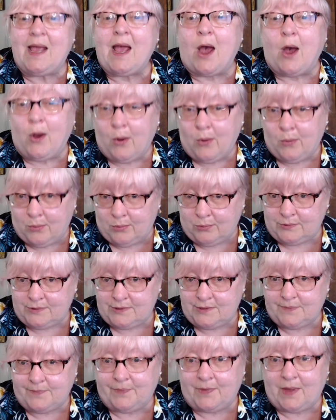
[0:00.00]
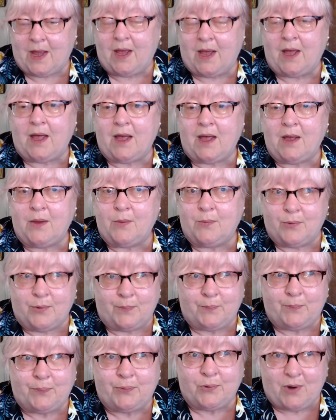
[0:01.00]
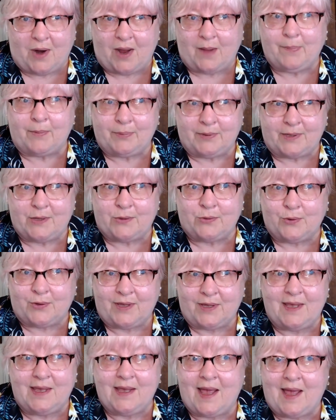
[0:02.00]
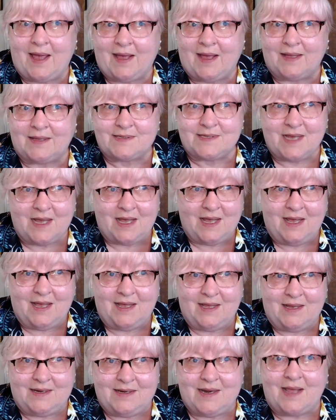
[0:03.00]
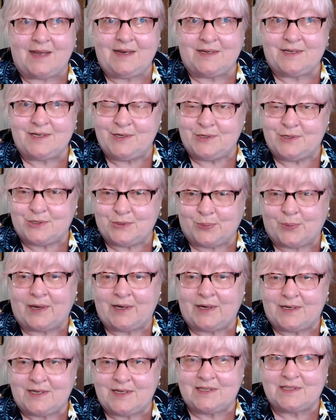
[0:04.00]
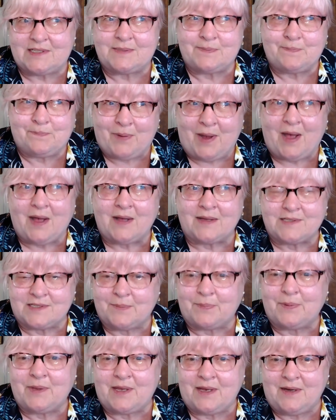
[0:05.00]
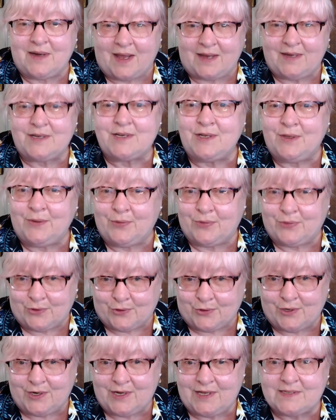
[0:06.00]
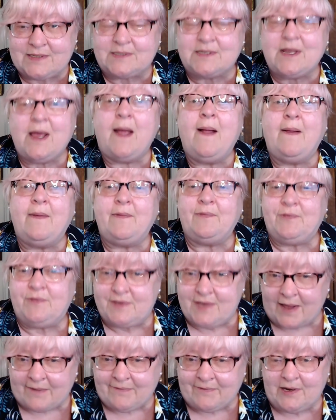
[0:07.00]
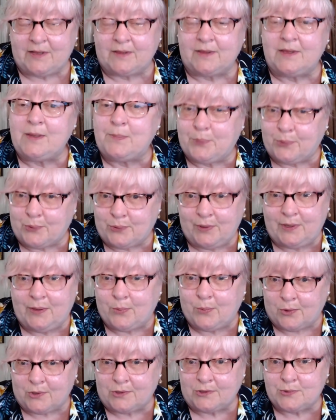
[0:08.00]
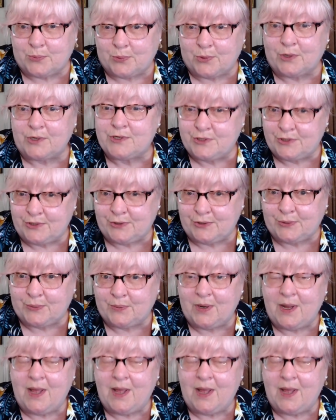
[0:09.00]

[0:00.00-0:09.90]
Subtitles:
Old. We're probably looking at 1920s, possibly 1930s. Definitely pre-World War II.